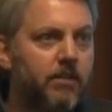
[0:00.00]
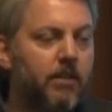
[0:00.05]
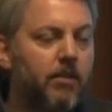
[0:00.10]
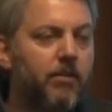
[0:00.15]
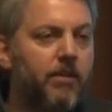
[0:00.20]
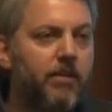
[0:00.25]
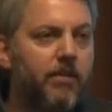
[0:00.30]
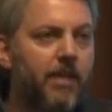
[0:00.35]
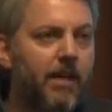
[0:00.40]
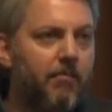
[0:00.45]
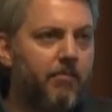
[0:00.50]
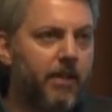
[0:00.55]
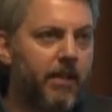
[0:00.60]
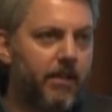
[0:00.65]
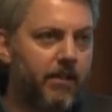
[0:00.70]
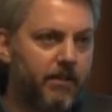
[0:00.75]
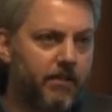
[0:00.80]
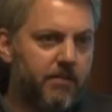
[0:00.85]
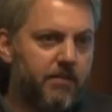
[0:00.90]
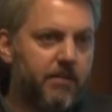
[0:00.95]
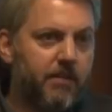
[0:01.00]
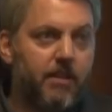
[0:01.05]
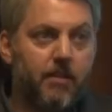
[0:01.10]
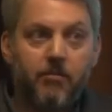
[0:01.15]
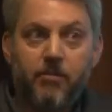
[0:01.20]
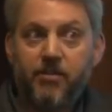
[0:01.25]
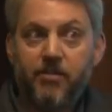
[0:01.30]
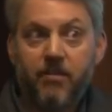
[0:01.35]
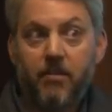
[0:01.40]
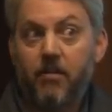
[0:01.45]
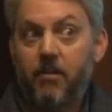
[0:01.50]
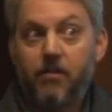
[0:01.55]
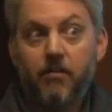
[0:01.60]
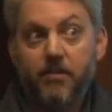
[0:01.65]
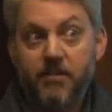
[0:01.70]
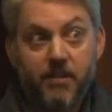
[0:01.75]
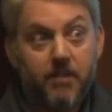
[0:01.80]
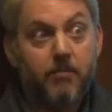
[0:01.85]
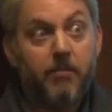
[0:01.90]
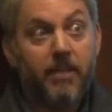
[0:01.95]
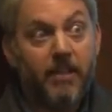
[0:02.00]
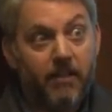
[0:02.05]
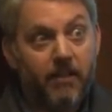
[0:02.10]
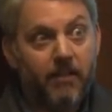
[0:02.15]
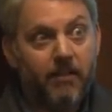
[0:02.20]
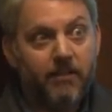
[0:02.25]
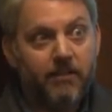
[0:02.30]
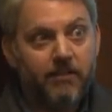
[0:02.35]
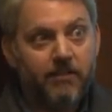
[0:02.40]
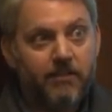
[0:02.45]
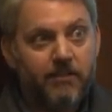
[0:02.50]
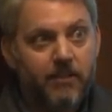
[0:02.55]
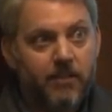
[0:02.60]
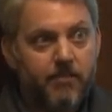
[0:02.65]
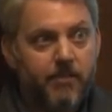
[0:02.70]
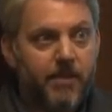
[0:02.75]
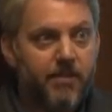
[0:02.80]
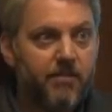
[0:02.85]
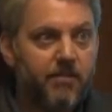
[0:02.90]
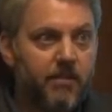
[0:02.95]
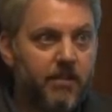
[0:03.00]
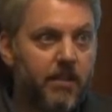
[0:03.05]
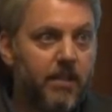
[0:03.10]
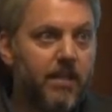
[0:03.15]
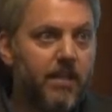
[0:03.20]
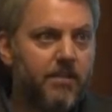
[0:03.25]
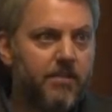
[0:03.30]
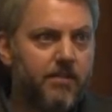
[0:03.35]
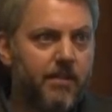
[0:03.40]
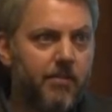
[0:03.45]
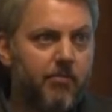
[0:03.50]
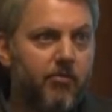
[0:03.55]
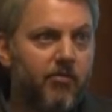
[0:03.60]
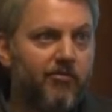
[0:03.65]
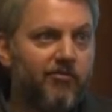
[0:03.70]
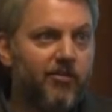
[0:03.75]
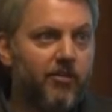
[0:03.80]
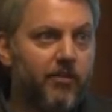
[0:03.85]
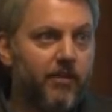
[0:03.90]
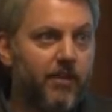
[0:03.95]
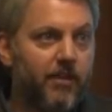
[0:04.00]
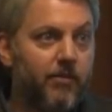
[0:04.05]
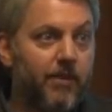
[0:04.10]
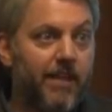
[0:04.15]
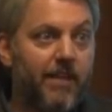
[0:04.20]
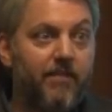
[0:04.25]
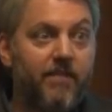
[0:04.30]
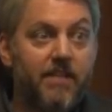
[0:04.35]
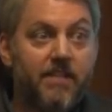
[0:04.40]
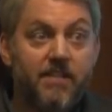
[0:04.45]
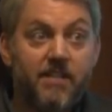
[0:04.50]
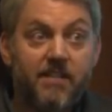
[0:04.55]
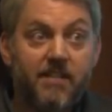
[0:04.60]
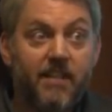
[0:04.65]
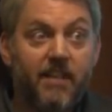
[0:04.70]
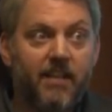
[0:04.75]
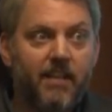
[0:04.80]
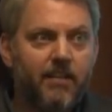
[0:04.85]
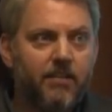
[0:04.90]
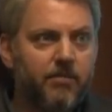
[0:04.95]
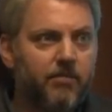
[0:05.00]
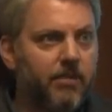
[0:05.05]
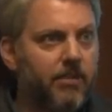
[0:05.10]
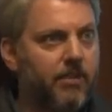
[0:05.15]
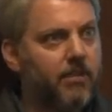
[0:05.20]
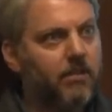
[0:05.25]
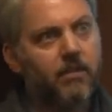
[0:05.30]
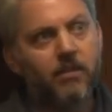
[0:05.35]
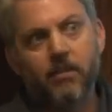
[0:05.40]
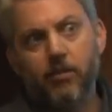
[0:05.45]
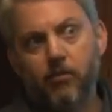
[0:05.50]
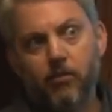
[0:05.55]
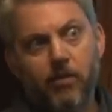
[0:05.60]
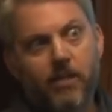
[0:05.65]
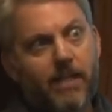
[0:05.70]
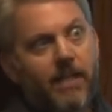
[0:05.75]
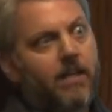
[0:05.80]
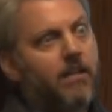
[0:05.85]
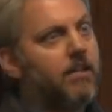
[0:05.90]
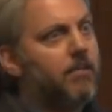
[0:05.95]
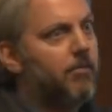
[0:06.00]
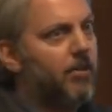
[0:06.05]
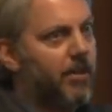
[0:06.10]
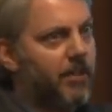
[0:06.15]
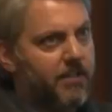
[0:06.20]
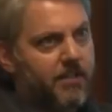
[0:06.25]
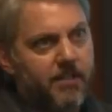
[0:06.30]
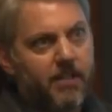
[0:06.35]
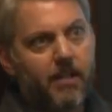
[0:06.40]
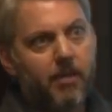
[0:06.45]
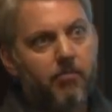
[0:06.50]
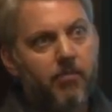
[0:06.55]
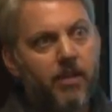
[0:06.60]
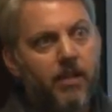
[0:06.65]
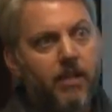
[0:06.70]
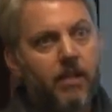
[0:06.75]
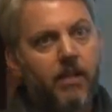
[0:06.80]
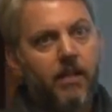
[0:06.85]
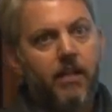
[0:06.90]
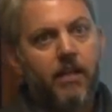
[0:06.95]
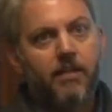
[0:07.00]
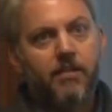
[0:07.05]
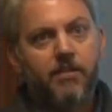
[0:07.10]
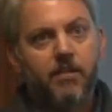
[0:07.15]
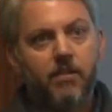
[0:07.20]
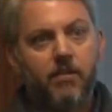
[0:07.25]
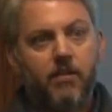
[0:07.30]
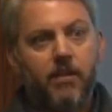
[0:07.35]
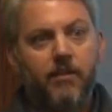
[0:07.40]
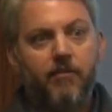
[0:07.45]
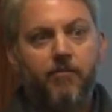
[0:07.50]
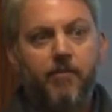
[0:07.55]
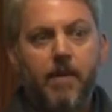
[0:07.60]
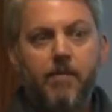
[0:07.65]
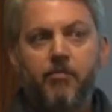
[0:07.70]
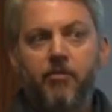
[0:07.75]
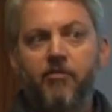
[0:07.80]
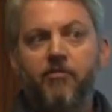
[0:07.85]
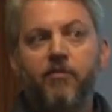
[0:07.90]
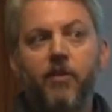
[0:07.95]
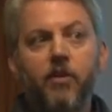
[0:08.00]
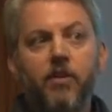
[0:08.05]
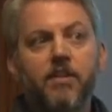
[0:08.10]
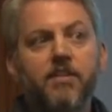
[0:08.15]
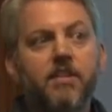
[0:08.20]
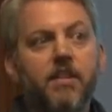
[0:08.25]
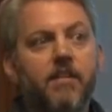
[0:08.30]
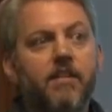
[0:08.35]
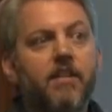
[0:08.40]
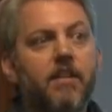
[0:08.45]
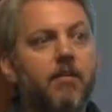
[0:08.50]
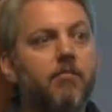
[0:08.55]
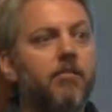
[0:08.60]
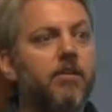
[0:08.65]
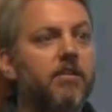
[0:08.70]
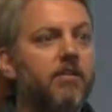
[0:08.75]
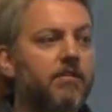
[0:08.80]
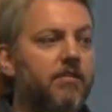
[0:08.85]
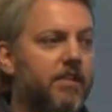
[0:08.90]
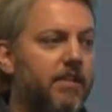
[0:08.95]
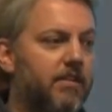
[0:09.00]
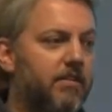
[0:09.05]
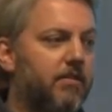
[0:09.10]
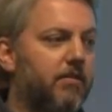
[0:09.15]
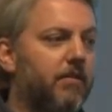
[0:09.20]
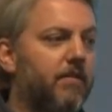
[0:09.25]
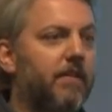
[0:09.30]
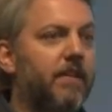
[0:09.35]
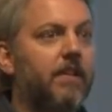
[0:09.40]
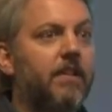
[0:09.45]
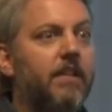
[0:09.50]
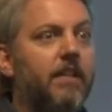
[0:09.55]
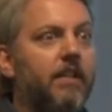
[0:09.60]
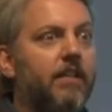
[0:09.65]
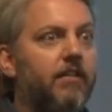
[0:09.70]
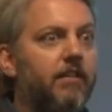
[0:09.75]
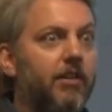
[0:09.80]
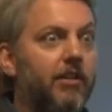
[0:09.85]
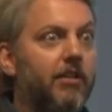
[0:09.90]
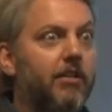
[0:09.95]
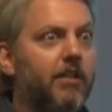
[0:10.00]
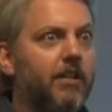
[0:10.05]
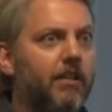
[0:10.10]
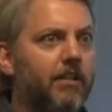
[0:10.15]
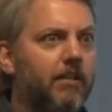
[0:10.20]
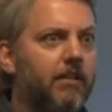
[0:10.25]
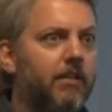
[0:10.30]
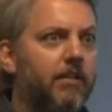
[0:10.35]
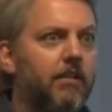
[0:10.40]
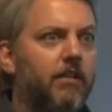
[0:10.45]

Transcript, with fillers: And we do that because the numbers aren't always going to be there. Especially in a concentrated portfolio, we have these disconnects where we're down, the market's up. And so if people are focused on the numbers as sort of the lead hook,